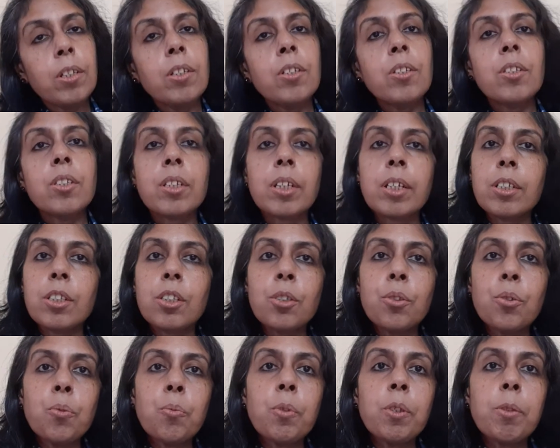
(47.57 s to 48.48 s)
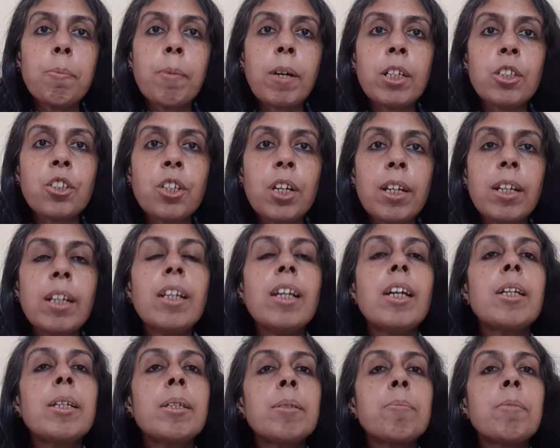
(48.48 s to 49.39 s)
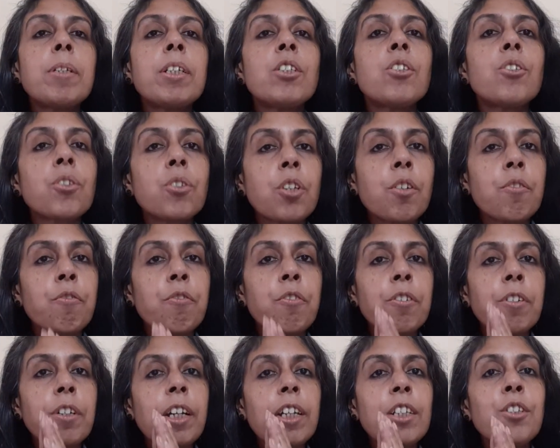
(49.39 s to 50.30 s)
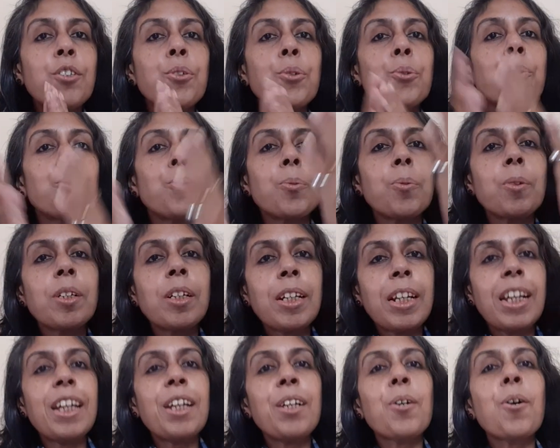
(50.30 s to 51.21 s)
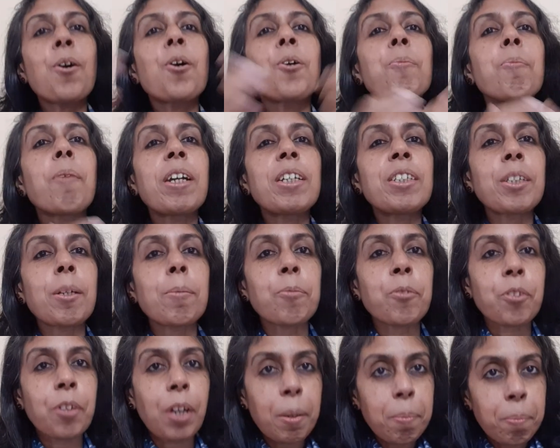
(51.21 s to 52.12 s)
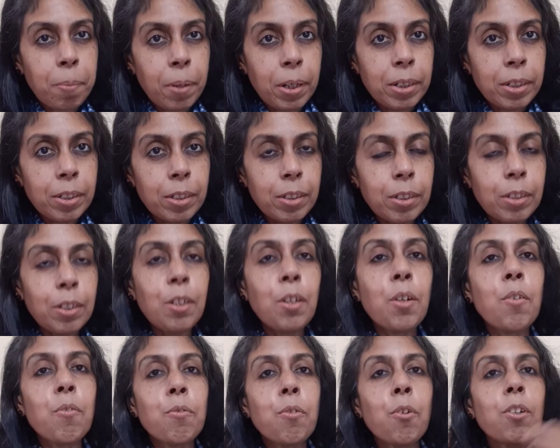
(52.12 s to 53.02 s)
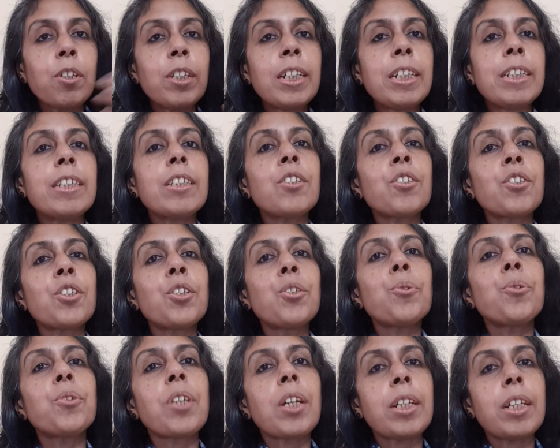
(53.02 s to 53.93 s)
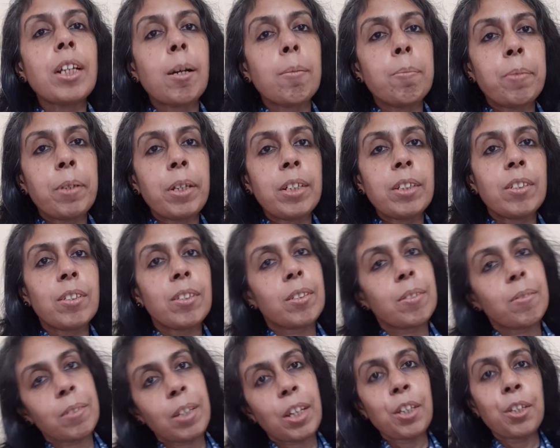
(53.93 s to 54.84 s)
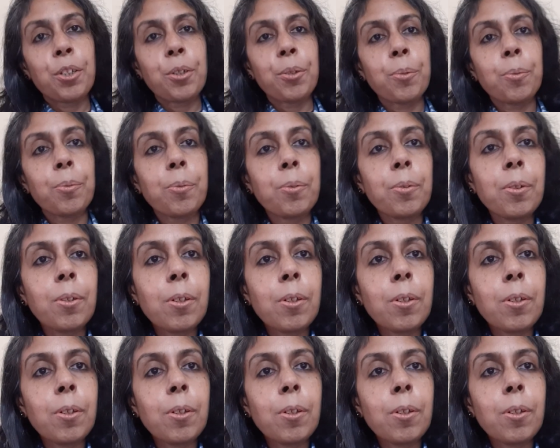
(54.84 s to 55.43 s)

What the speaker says: Stay tuned with my channel and please do not forget to click on my subscribe button for latest news and updates. Thank you.